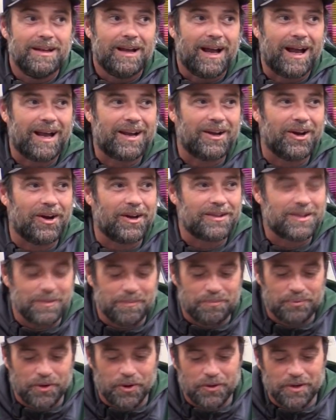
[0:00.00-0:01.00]
I call it the
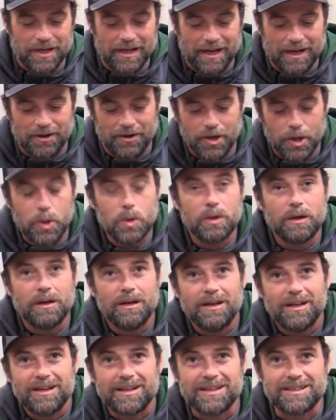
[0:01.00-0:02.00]
Broken Arrow,
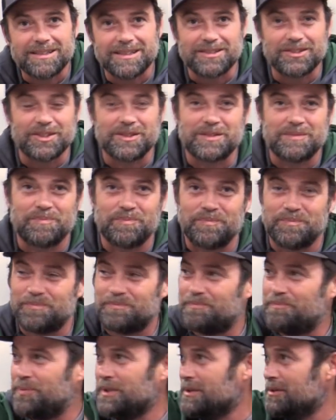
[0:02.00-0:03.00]
because it just
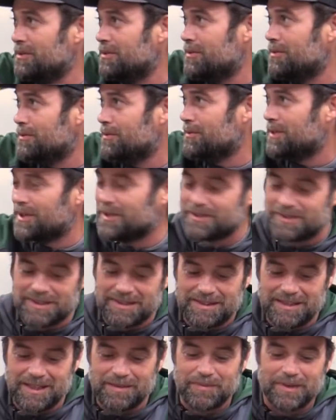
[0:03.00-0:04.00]
goes to the
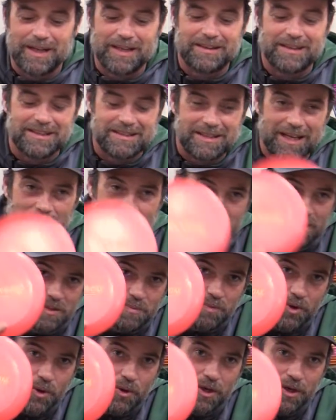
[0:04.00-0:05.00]
thing, but the stamp says
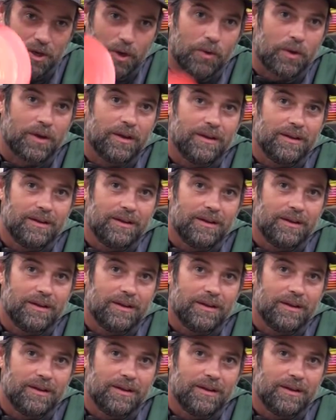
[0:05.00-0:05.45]
Broken Oak.